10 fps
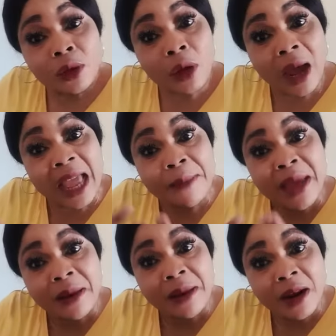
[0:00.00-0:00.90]
Oh, it be
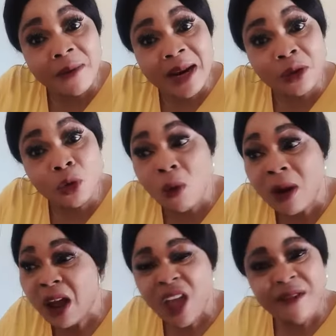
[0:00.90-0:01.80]
another one that don't
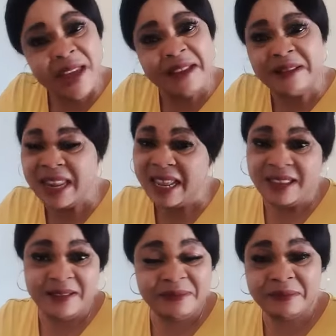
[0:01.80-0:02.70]
want to hear today.
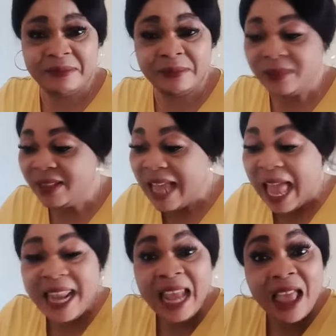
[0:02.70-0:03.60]

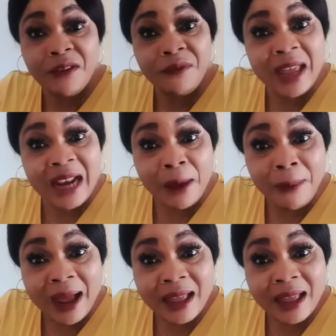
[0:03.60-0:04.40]
Gaia Vella, what?